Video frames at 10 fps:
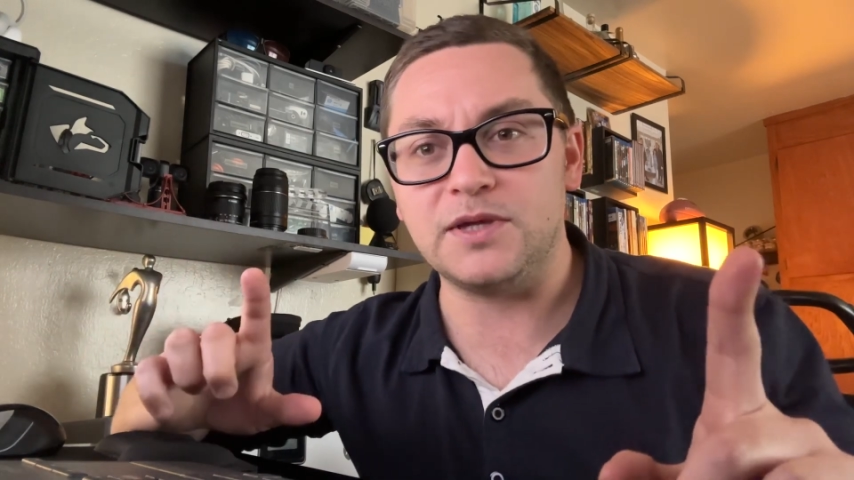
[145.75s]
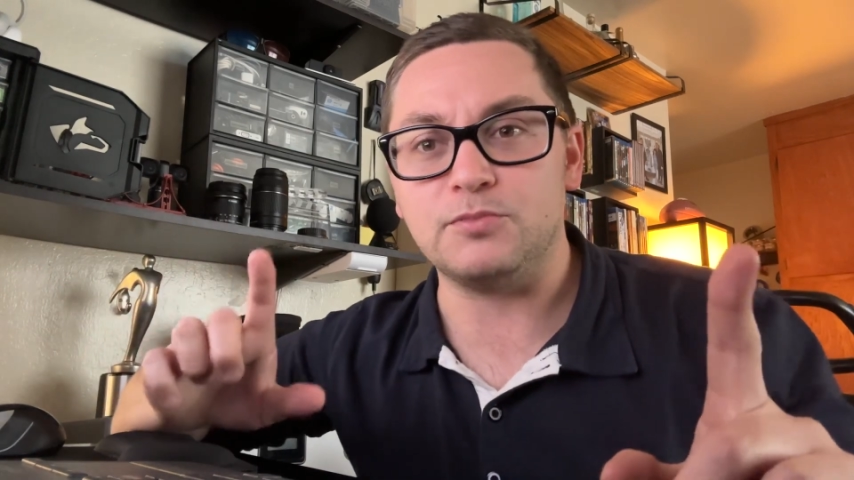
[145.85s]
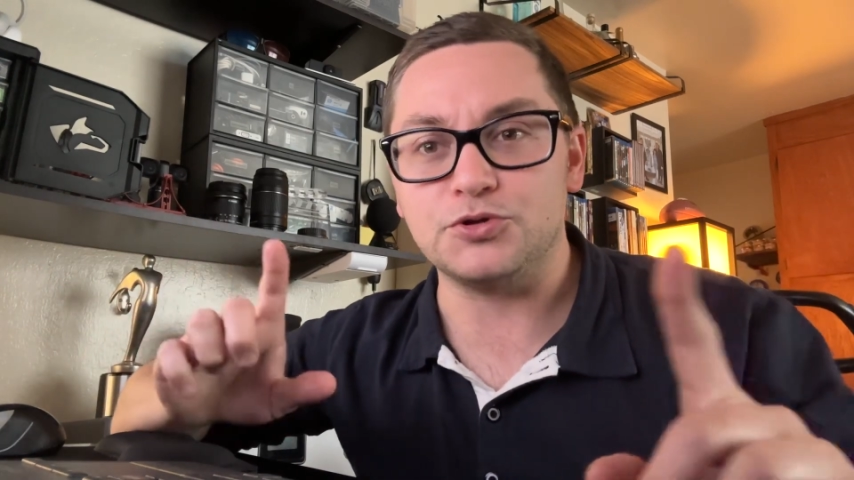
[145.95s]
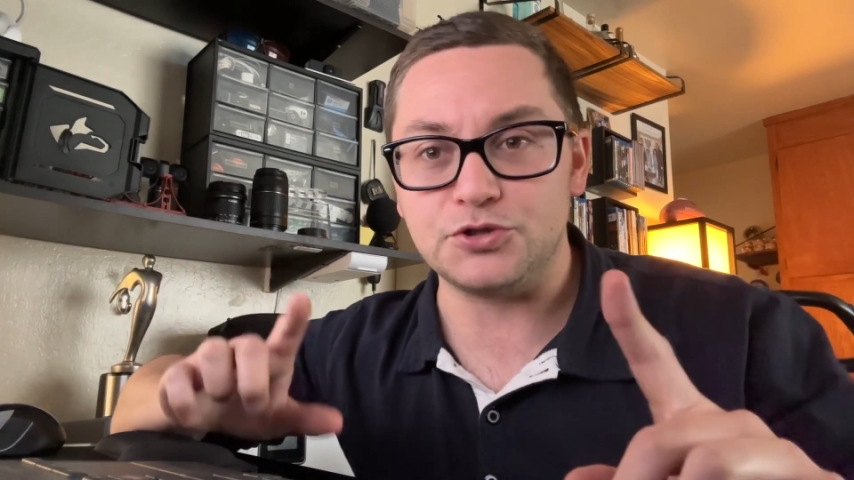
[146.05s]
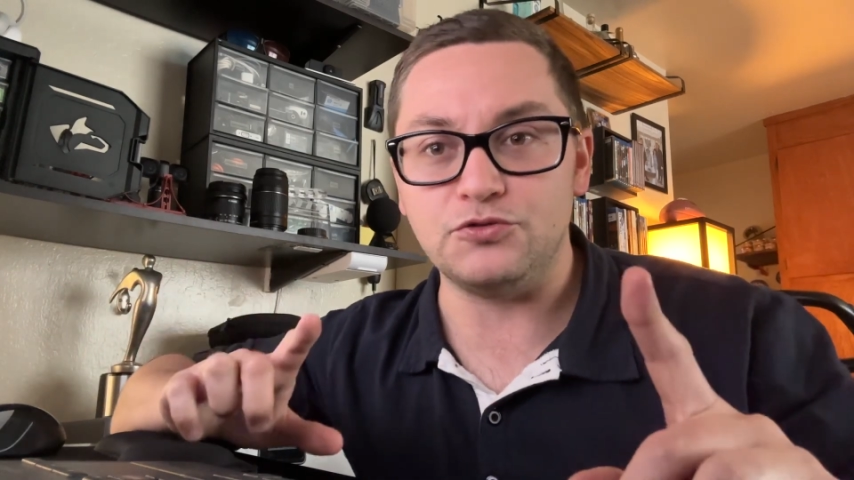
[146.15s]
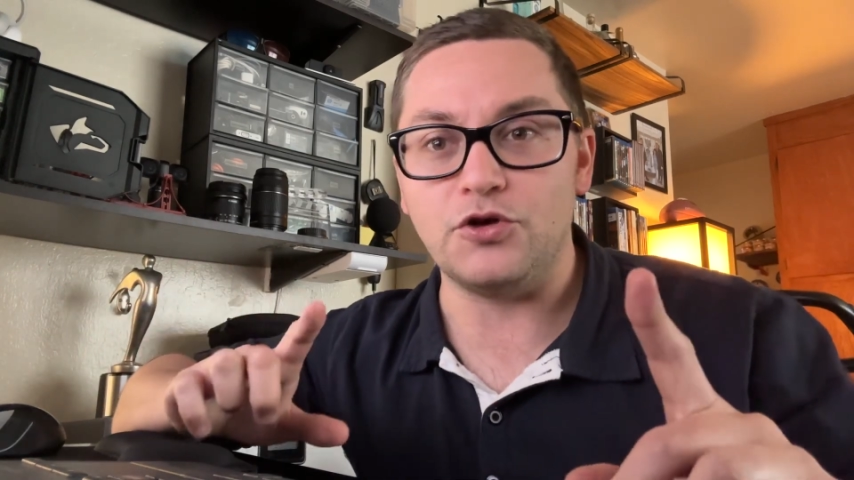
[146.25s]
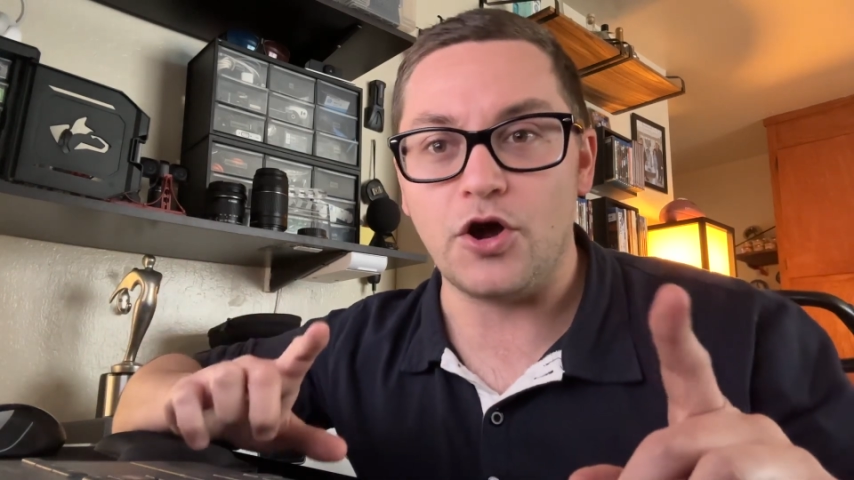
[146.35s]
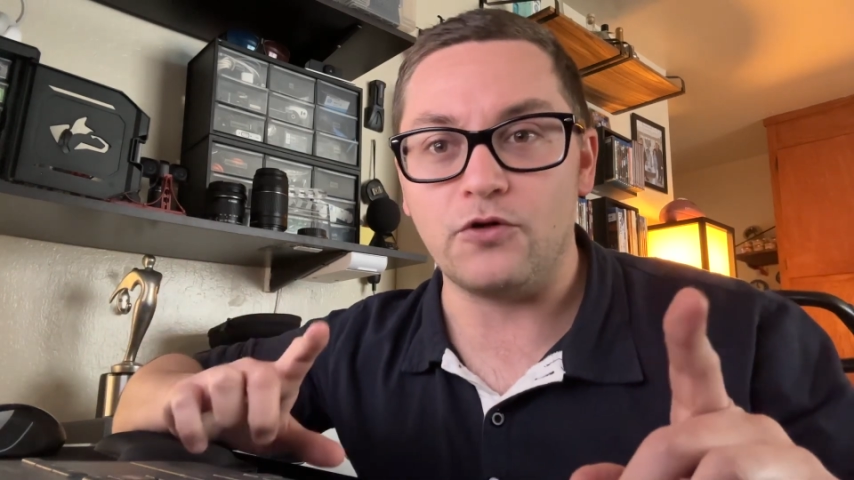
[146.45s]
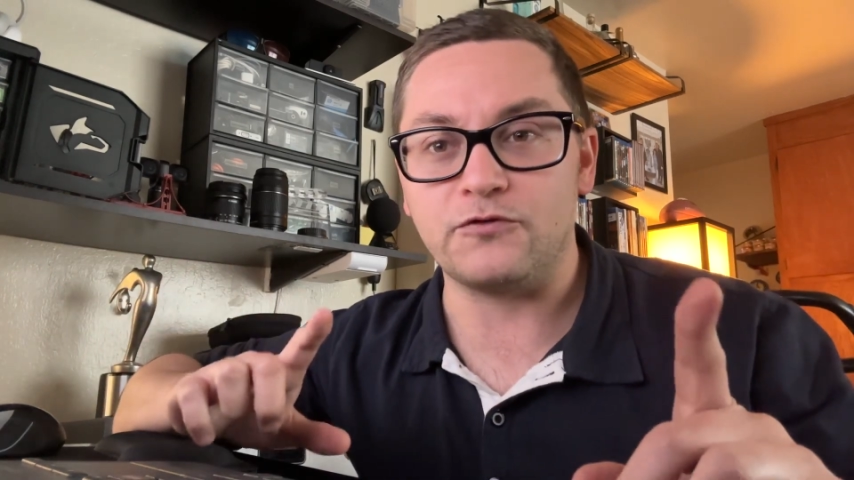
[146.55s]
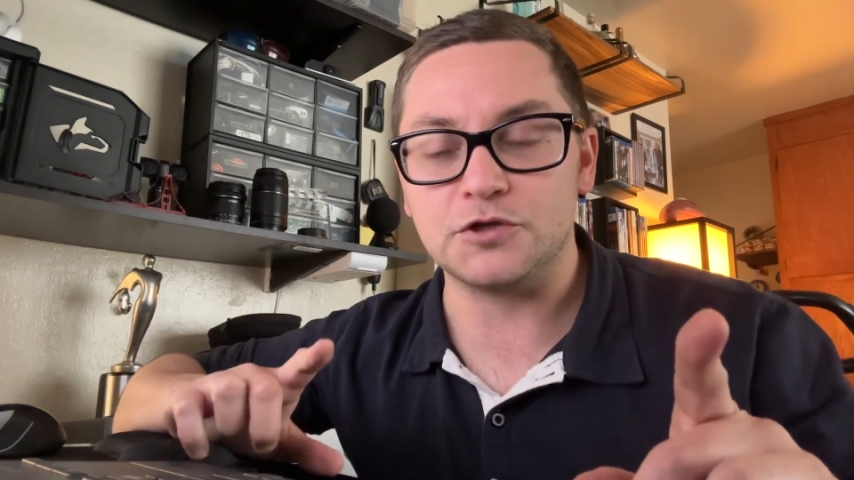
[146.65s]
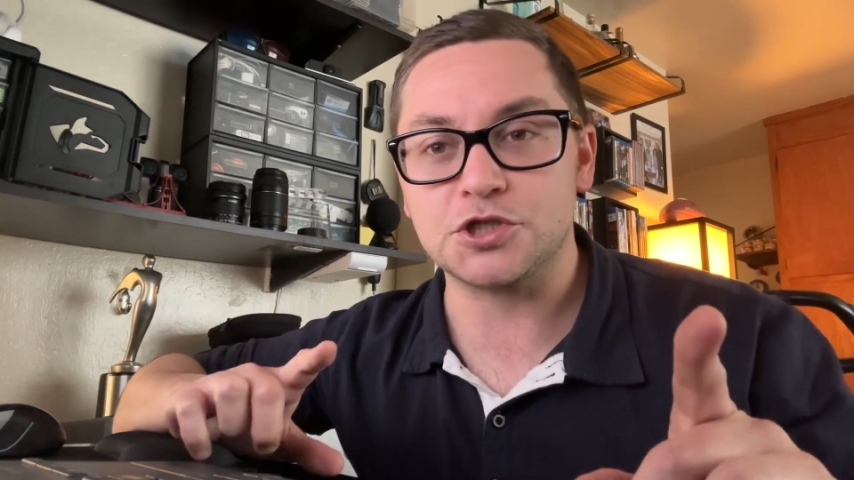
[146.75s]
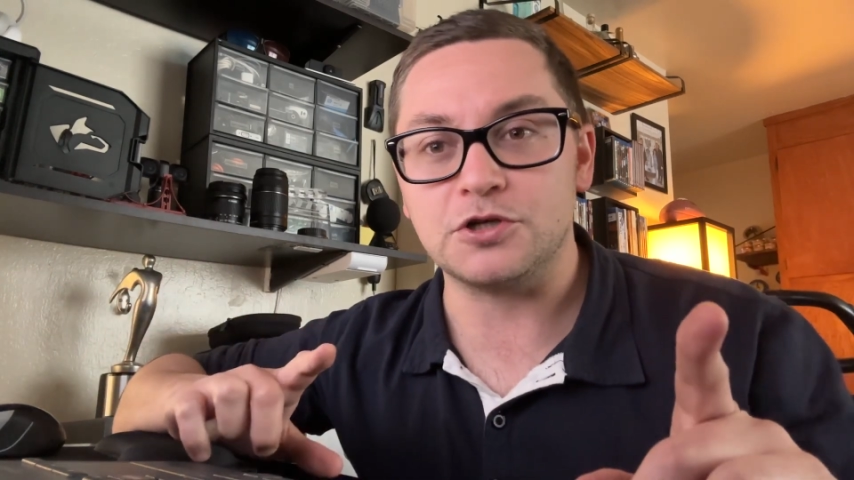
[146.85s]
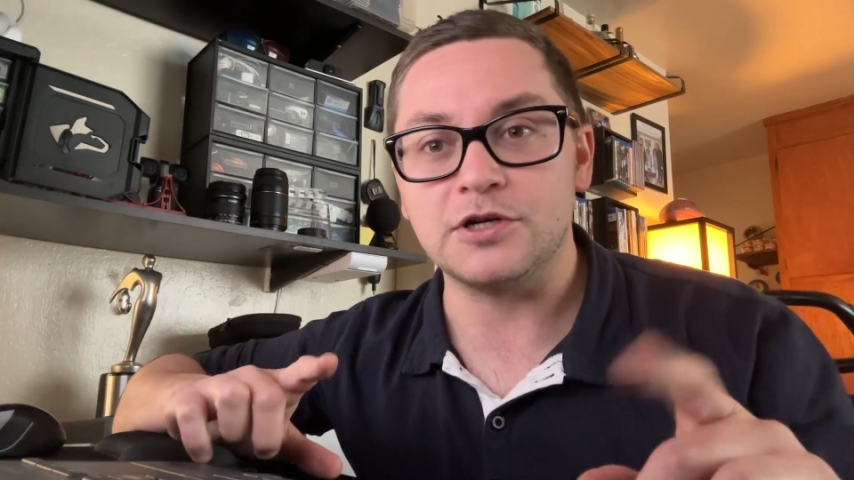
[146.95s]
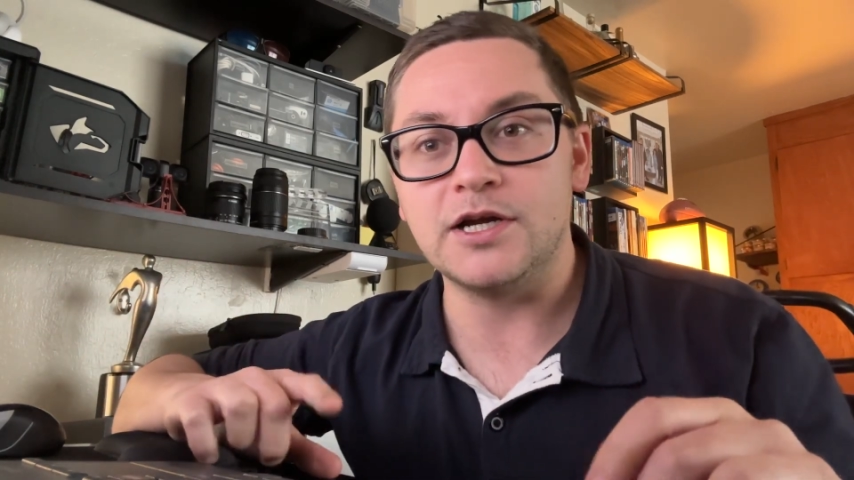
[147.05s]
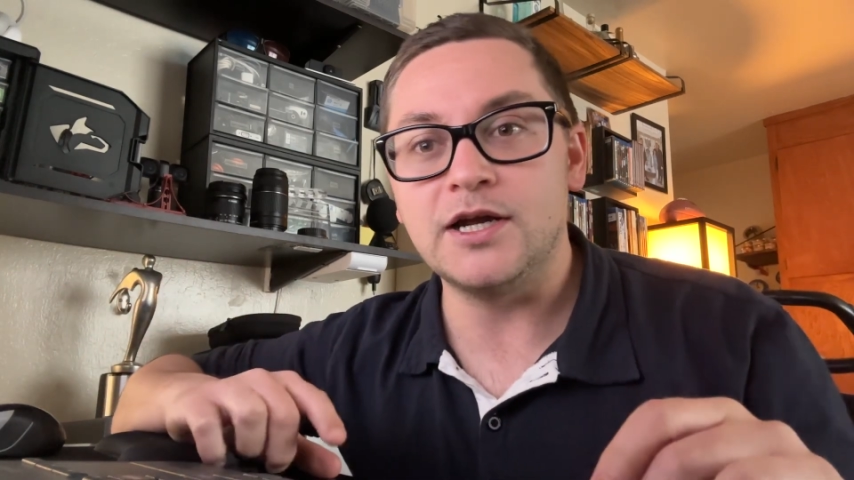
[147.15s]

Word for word: people do know for sure.